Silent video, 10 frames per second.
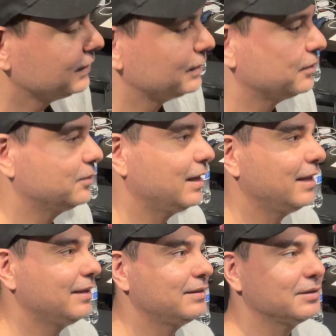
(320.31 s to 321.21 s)
you know, I
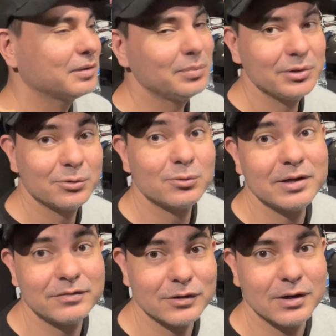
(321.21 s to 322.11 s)
let the computer
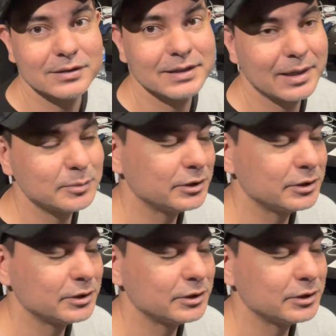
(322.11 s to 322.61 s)
run for a long time.